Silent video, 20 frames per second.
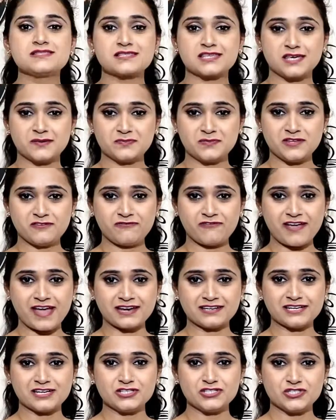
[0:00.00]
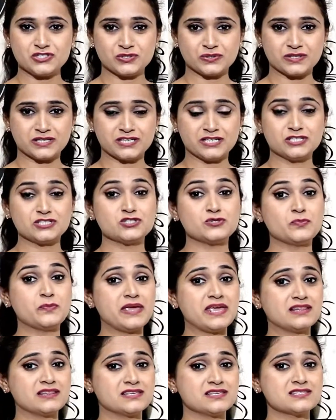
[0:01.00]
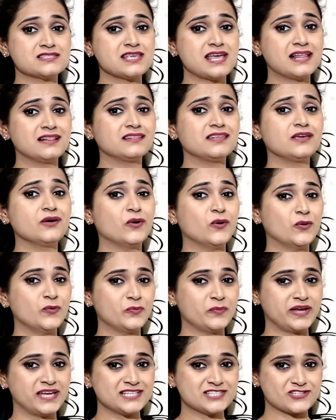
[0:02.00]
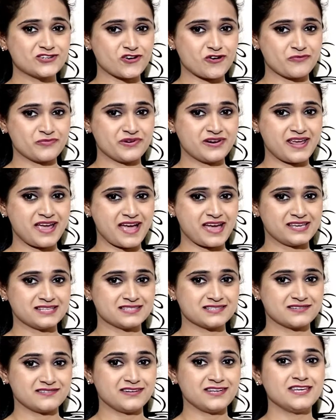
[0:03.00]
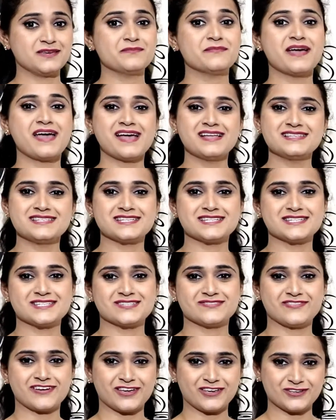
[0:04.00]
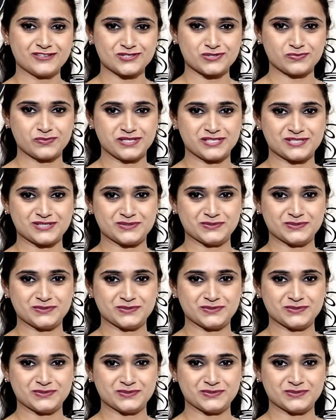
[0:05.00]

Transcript: Skip the fat and sugar to make this healthy homemade strawberry ice cream and satisfy your sweet